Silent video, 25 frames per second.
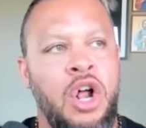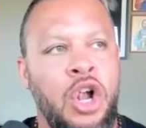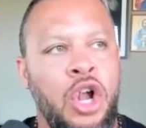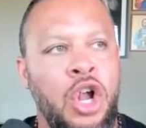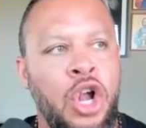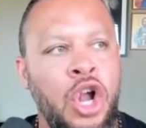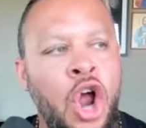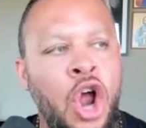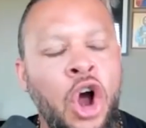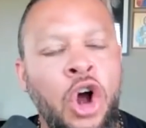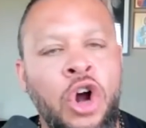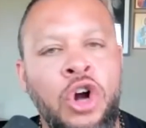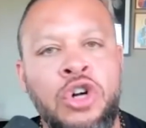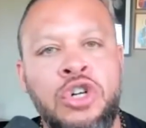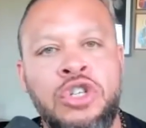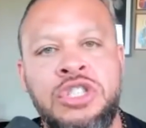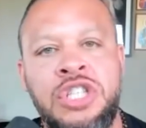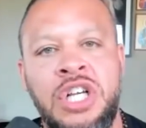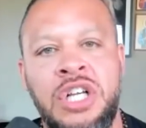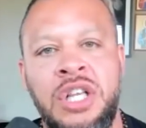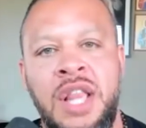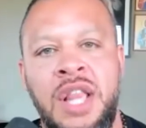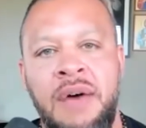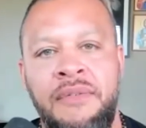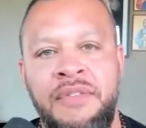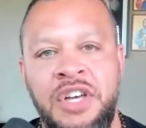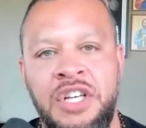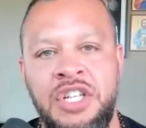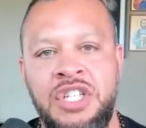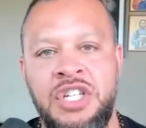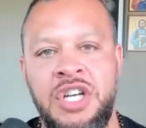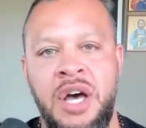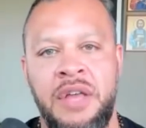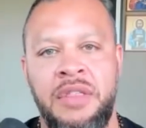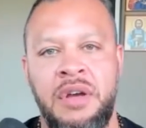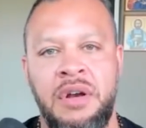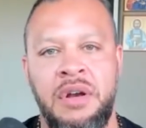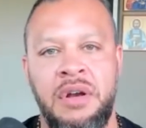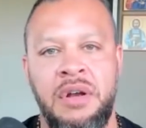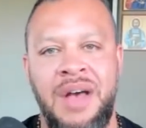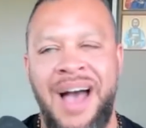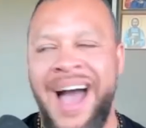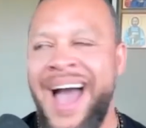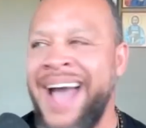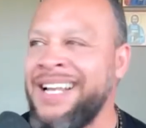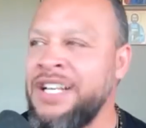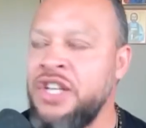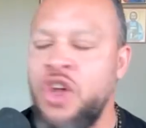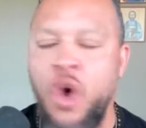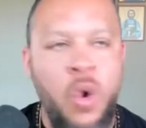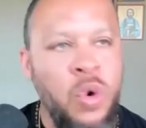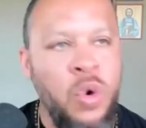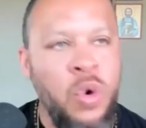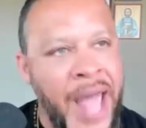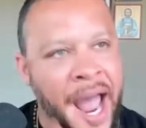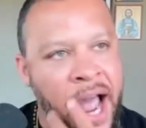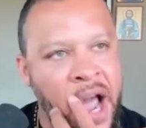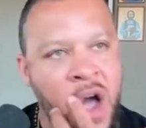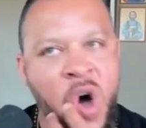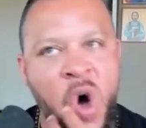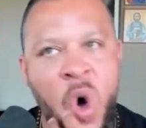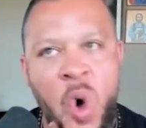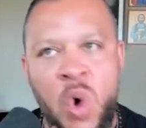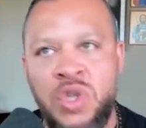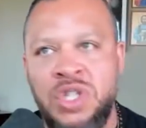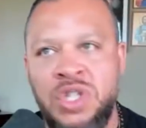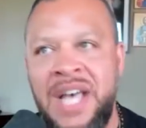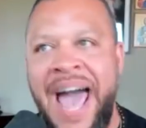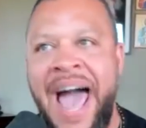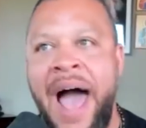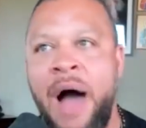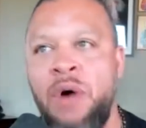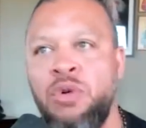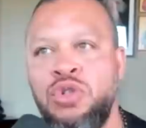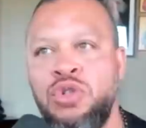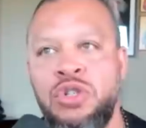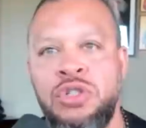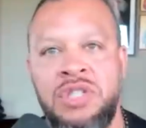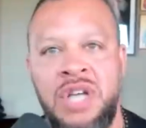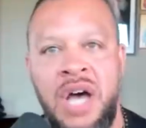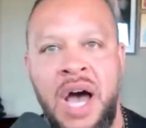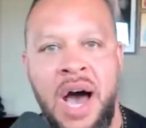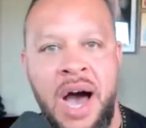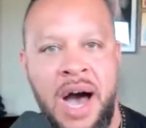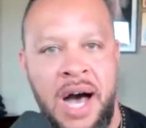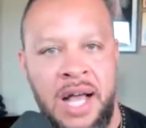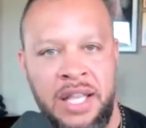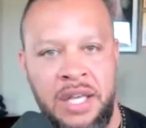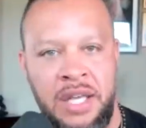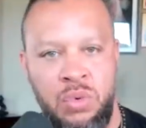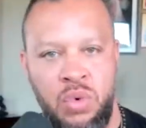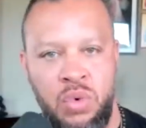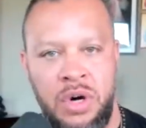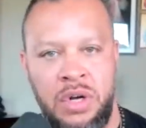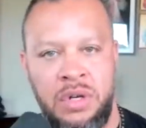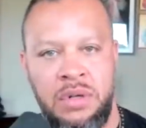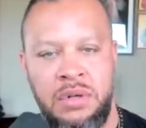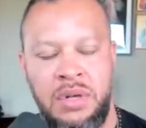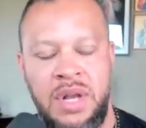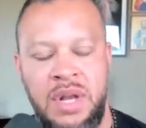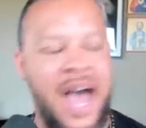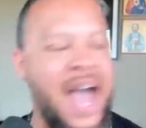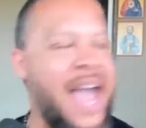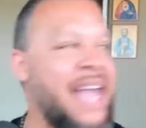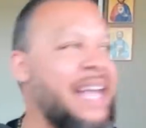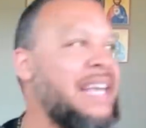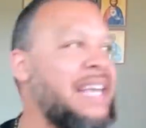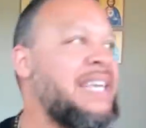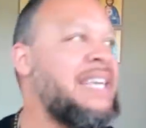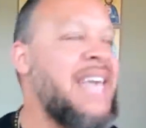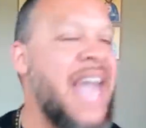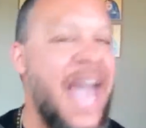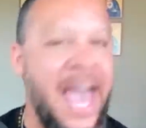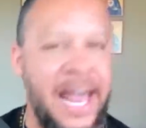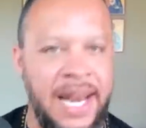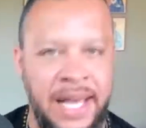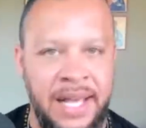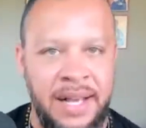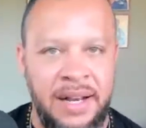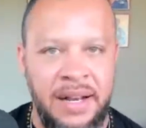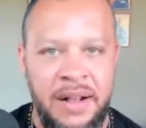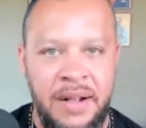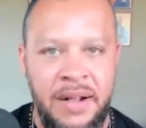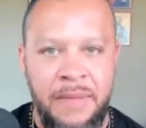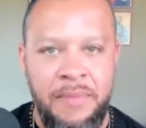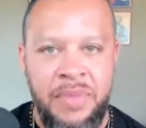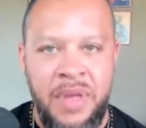learn to love each other. I know that goes counter to Hollywood. I get it.